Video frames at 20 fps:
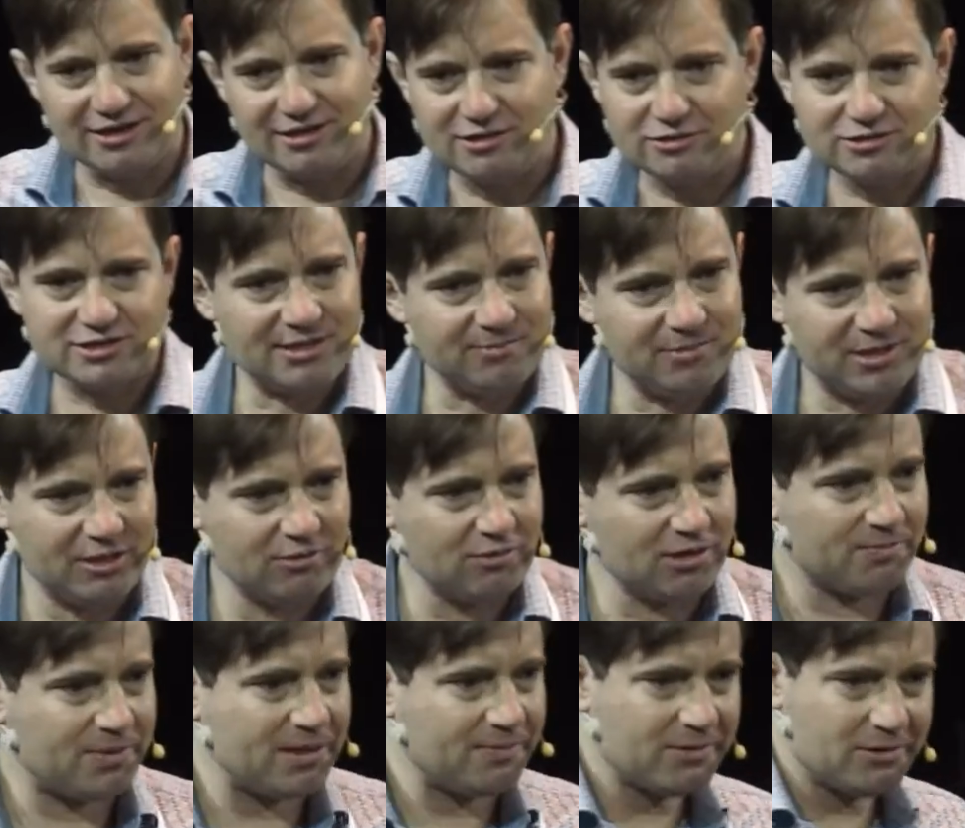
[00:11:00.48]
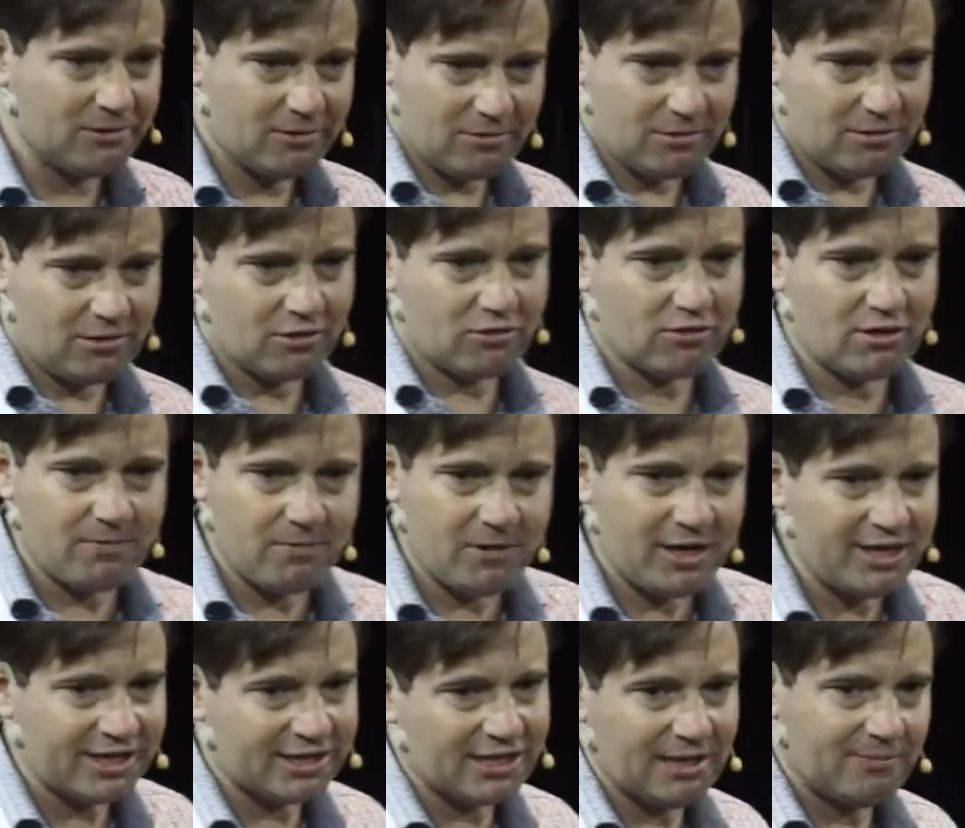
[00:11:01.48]
and do something where people who go through a
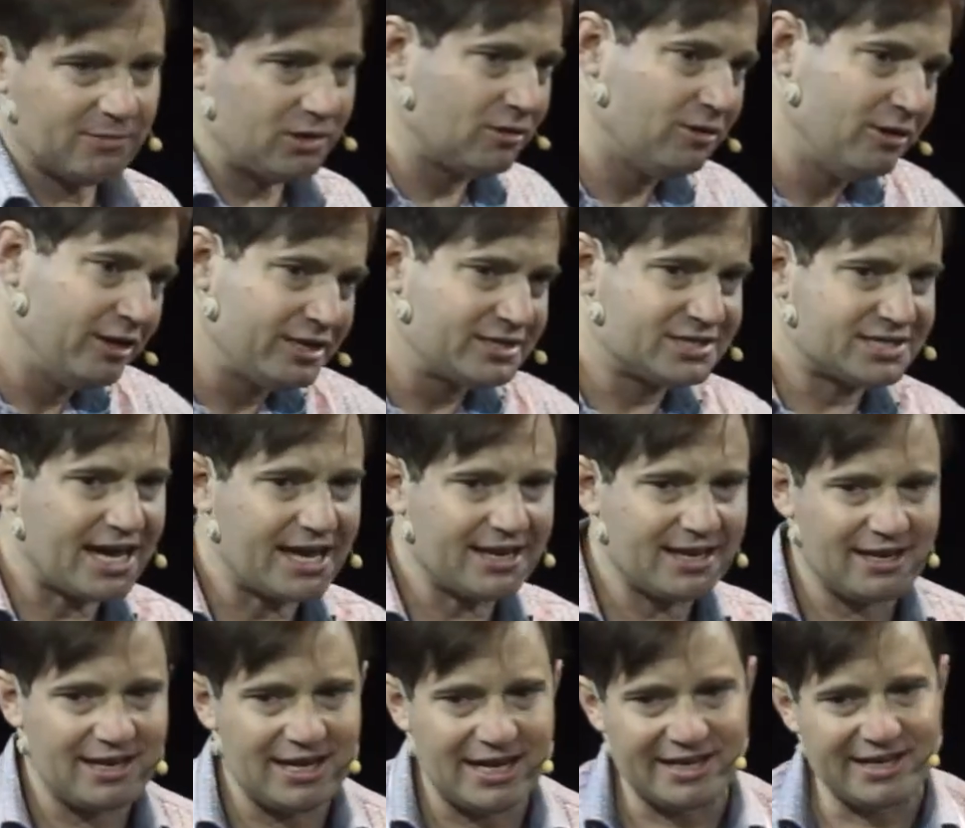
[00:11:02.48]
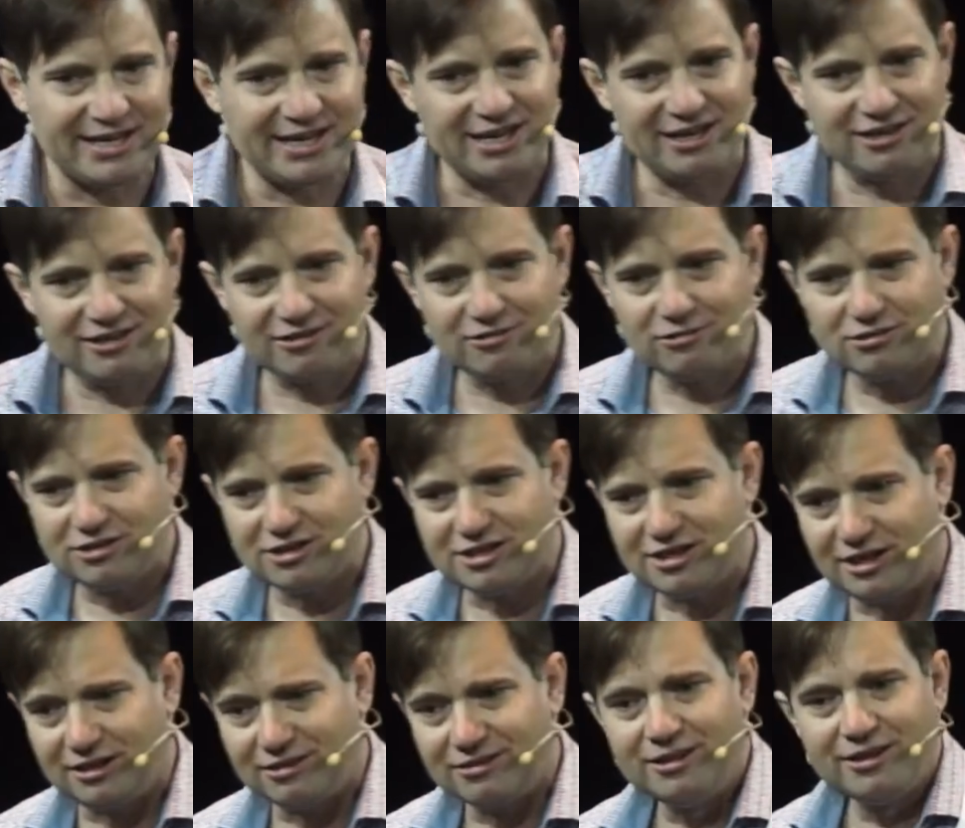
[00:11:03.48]
product demo stand in line and get in a Google
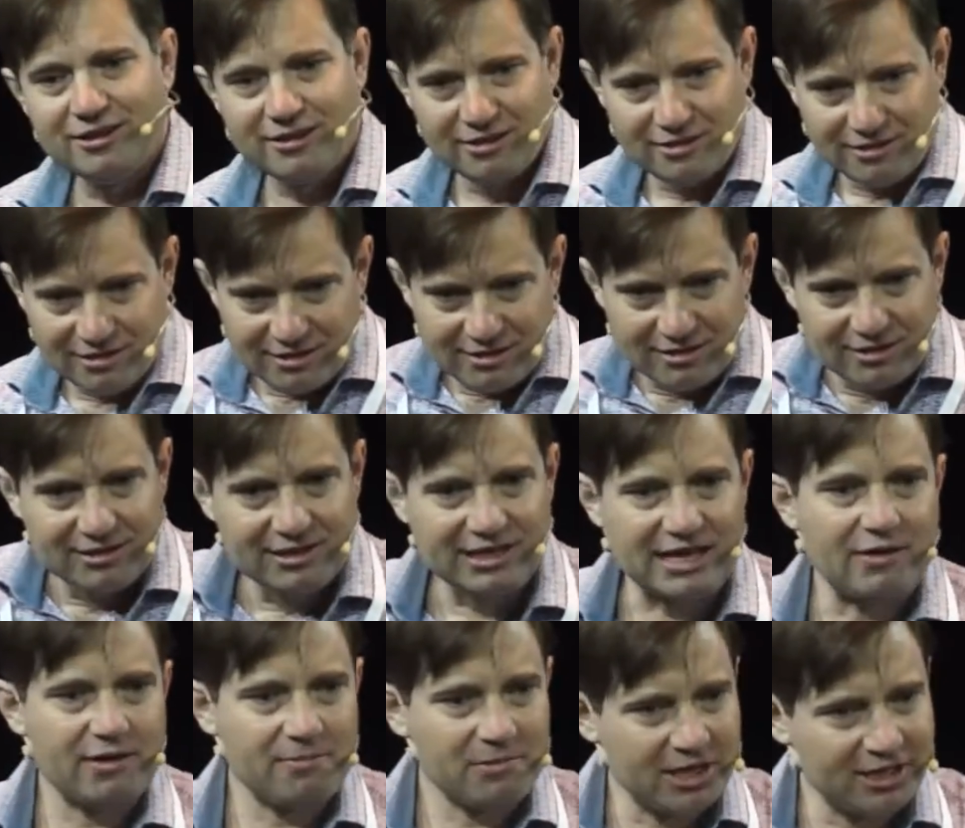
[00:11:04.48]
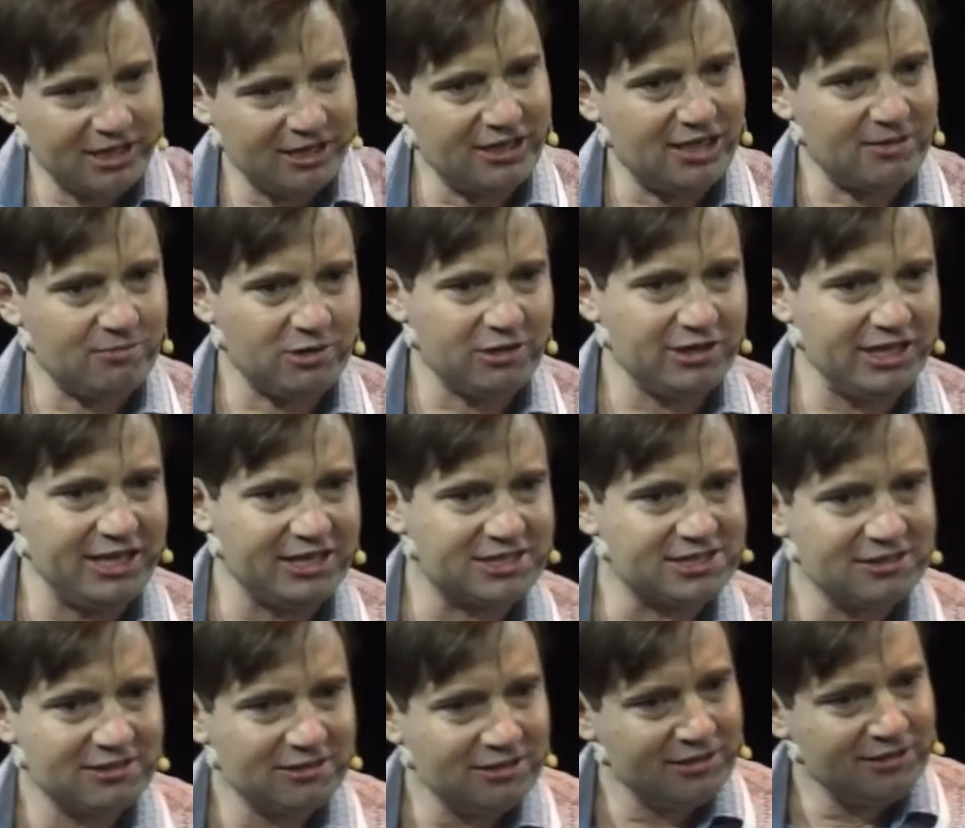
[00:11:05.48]
car. Now I brought in a lot more leads.
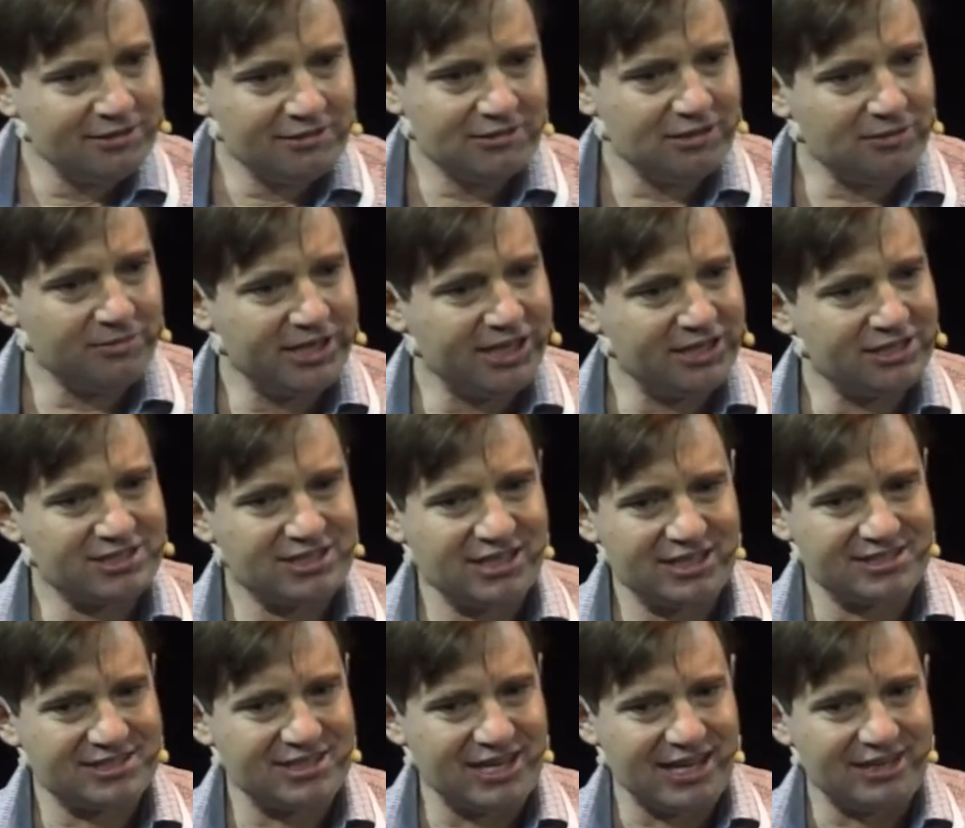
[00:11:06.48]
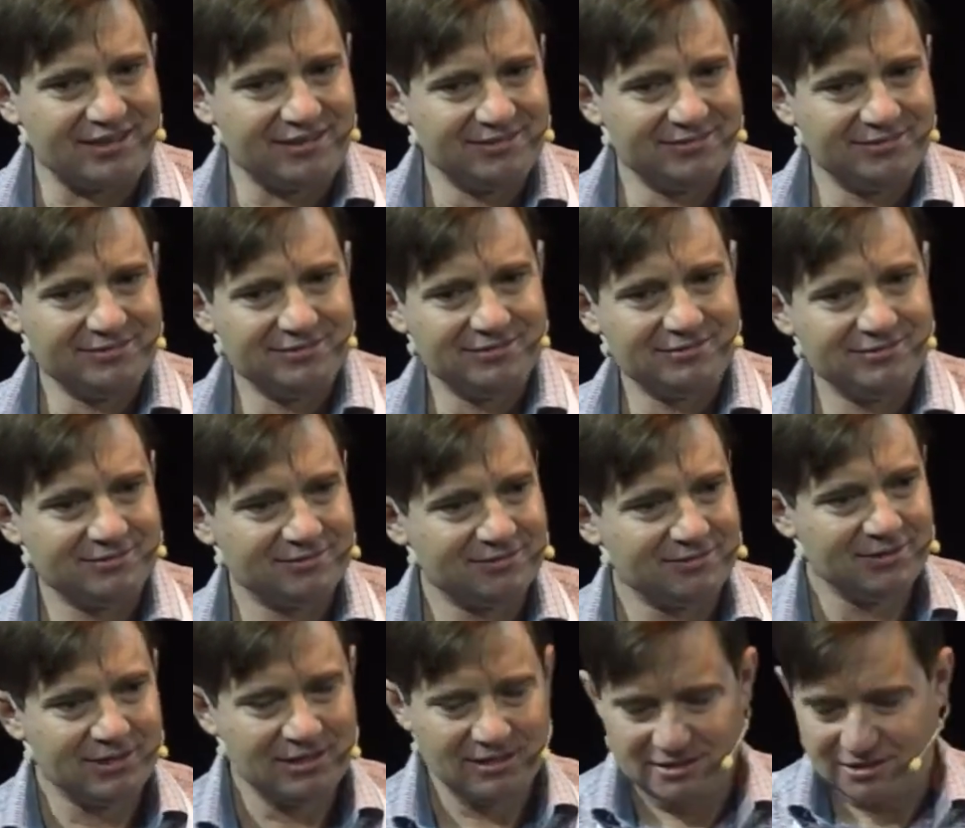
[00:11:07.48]
Nobody else does that.
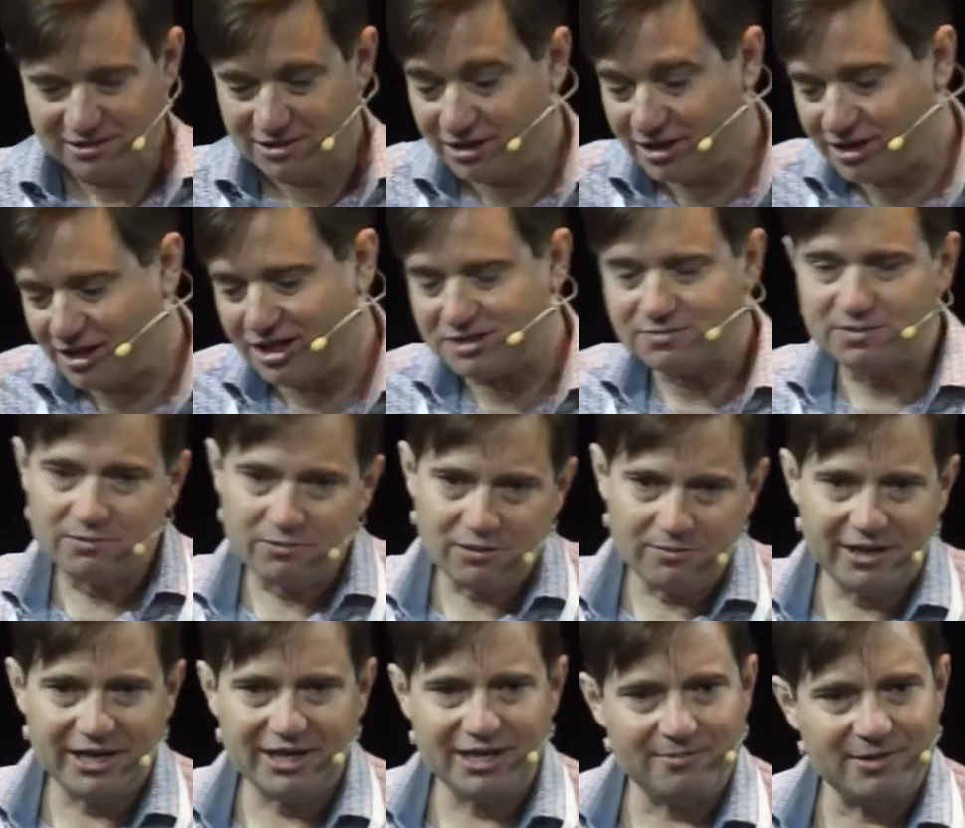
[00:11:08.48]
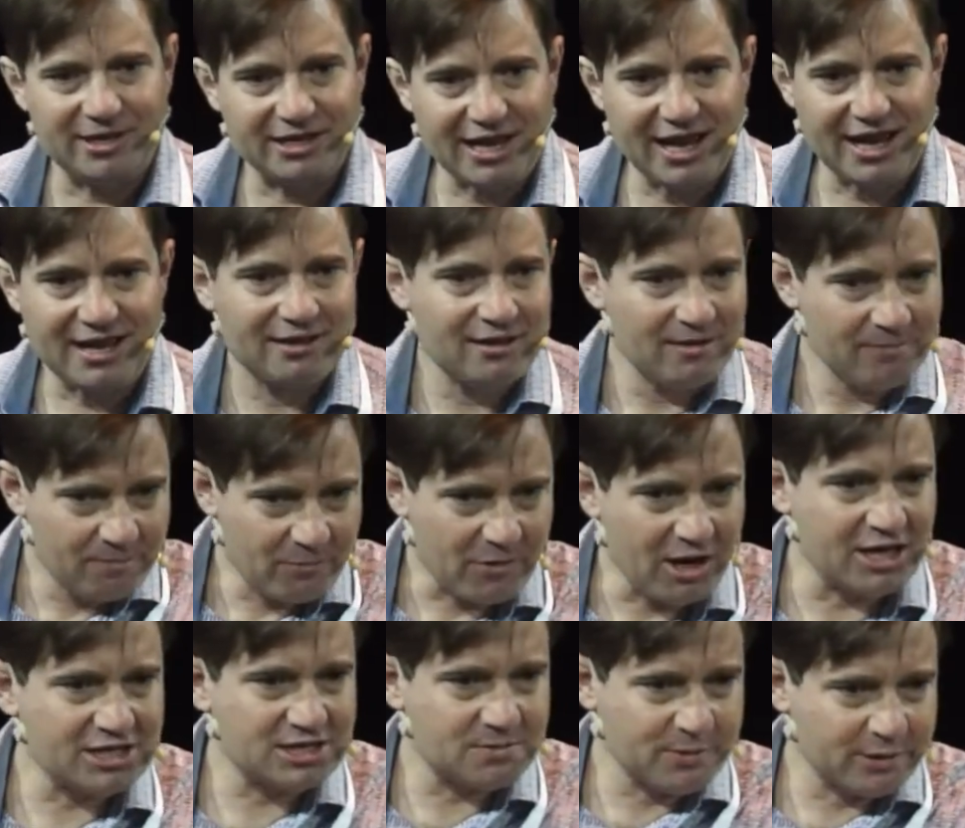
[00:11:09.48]
Going to cost me more money, but yeah,
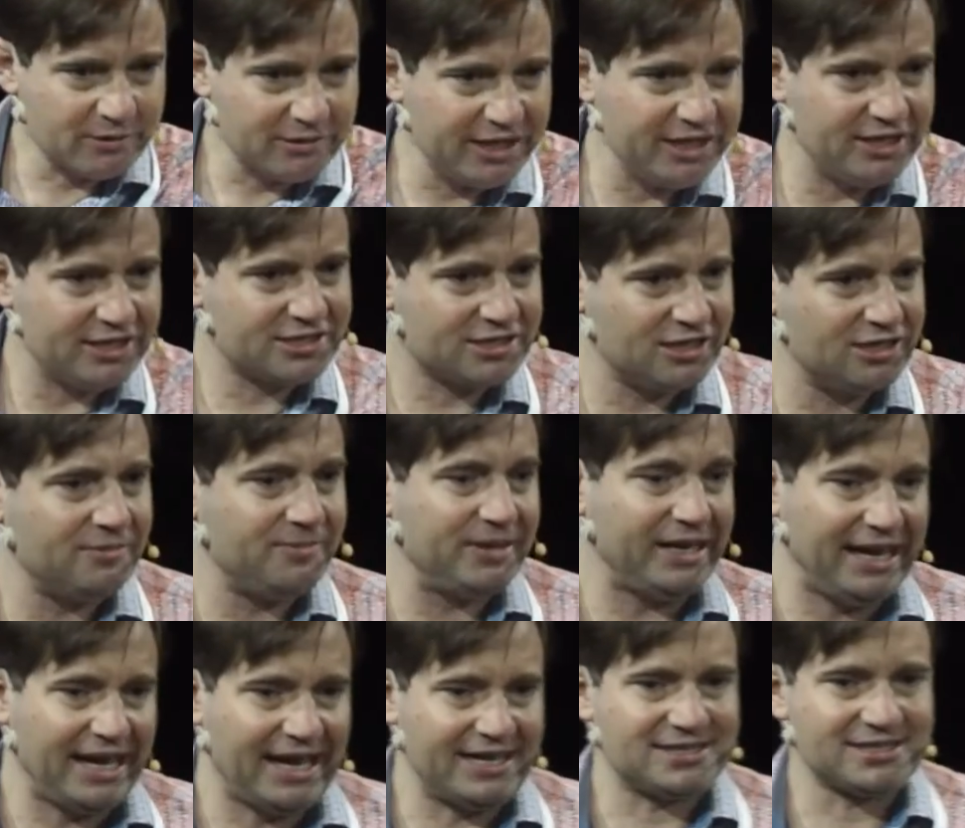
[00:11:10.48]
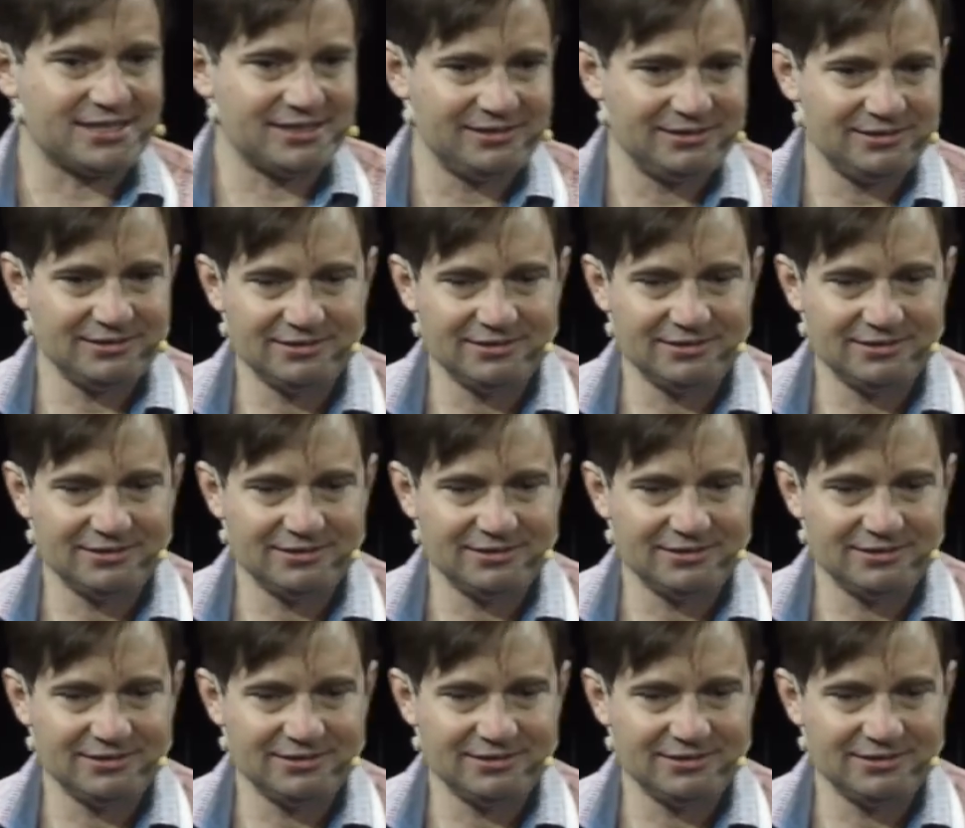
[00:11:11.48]
cost per lead, it's going to be less.